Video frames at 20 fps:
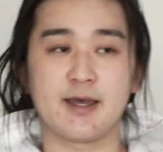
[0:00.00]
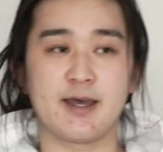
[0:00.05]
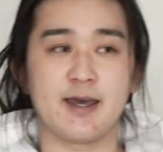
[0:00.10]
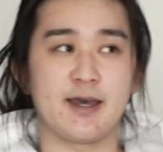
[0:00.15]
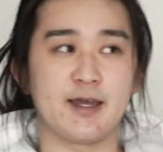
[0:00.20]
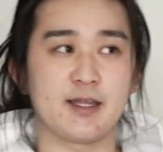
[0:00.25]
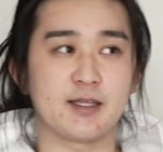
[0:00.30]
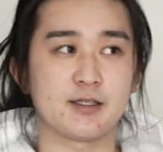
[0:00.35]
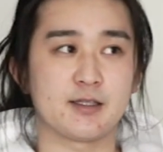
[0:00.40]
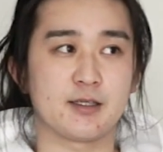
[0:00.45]

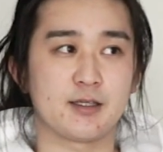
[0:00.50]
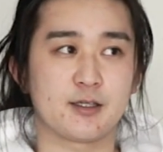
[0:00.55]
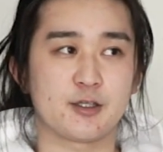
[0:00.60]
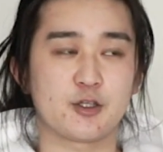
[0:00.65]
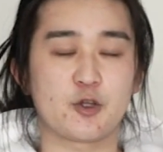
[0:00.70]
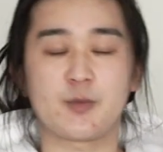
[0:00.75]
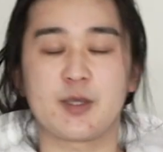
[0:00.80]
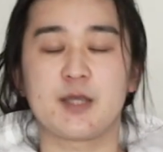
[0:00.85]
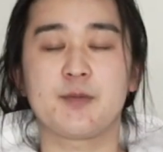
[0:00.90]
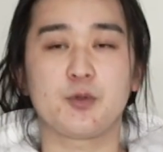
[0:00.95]
And
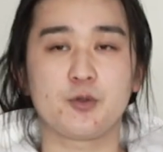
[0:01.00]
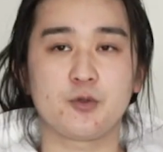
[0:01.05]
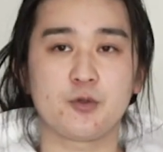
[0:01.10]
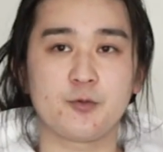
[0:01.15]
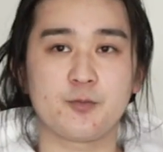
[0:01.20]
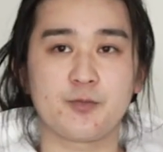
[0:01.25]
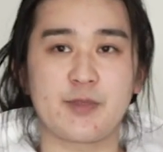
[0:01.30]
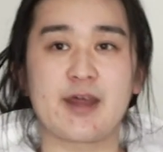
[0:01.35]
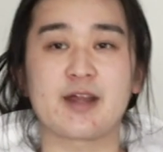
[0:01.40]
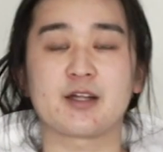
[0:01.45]

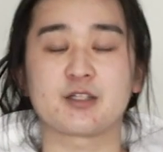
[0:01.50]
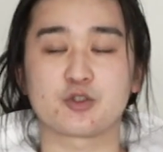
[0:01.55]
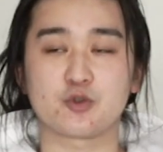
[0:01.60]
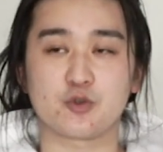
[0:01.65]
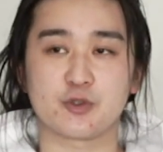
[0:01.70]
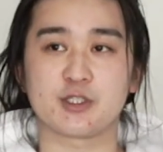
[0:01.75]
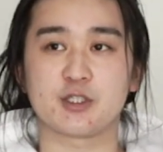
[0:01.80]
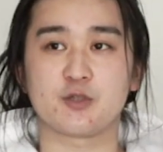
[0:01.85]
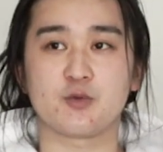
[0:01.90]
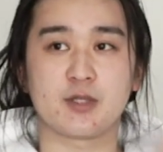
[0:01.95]
people that are
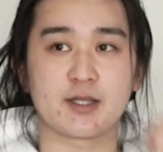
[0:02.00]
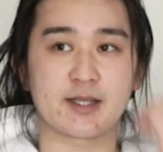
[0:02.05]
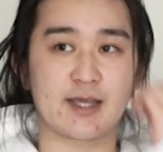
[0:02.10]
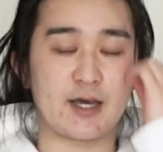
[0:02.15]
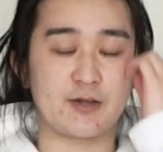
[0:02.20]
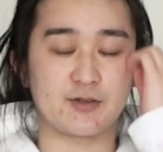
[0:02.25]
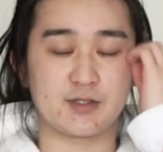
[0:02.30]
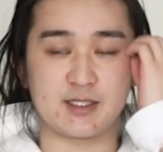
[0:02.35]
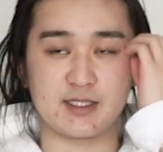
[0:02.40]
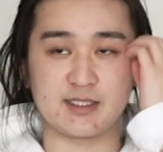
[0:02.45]
shorter will
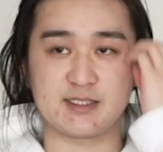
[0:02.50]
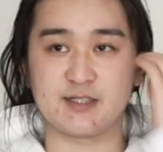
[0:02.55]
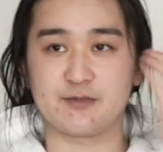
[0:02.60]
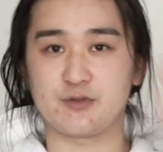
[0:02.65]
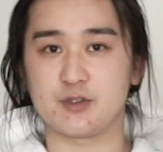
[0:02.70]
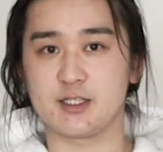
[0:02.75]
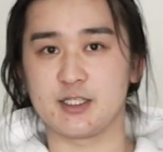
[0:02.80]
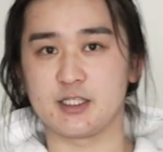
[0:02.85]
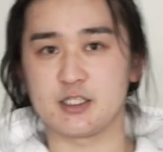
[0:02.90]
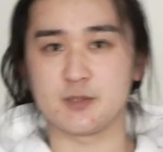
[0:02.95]
encounter these
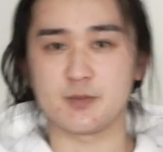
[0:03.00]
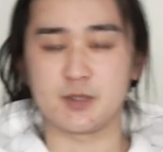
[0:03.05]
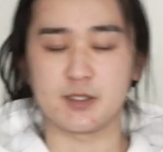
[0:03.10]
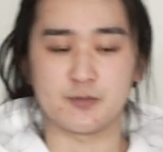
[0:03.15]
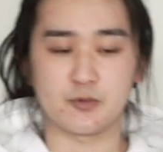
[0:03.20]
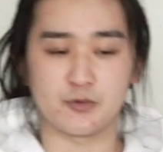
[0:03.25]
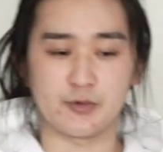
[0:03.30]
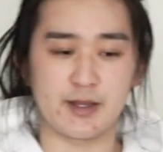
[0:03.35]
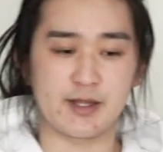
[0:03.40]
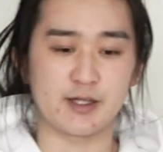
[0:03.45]
differently to
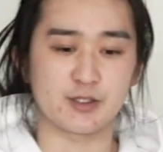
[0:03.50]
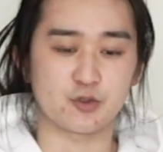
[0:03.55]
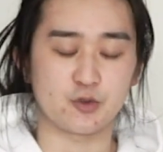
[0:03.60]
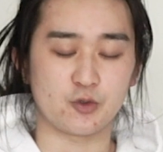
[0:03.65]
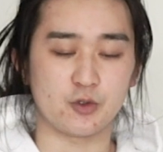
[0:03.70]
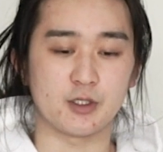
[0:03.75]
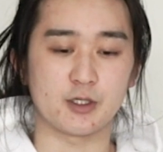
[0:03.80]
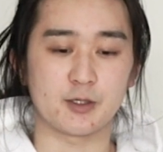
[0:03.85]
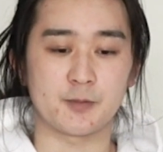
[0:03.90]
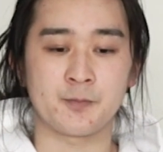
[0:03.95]
people that are
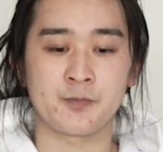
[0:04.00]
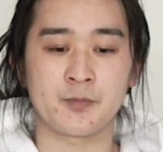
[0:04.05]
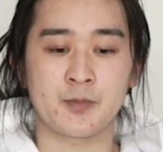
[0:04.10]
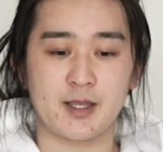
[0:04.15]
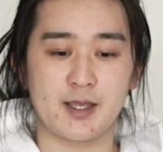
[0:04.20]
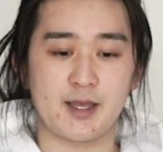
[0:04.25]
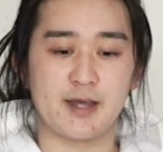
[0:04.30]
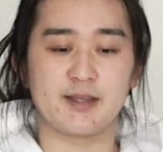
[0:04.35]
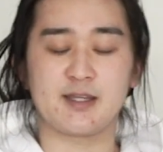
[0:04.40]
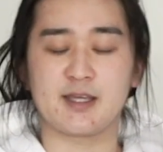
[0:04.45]
taller.
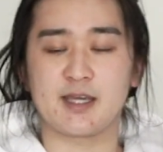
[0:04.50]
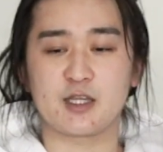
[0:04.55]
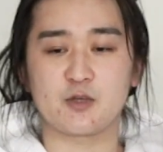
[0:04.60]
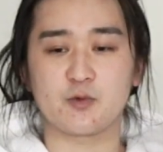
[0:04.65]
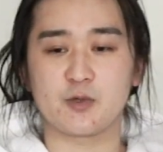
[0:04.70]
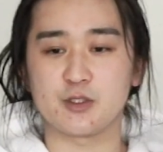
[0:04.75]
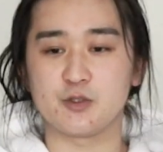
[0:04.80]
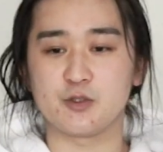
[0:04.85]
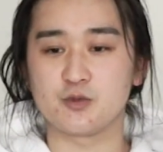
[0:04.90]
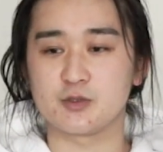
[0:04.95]
I think
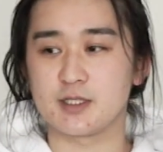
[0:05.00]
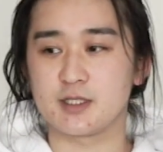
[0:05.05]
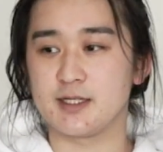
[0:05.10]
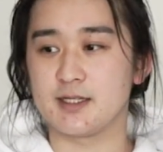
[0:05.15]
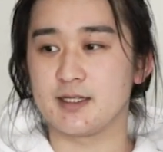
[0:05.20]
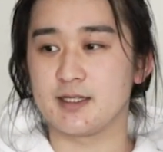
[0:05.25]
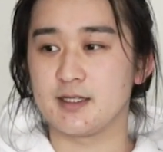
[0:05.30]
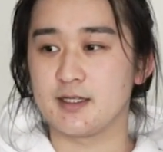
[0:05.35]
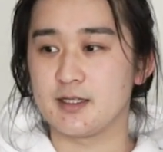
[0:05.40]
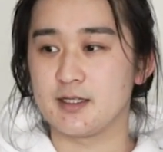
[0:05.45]
anyone who's like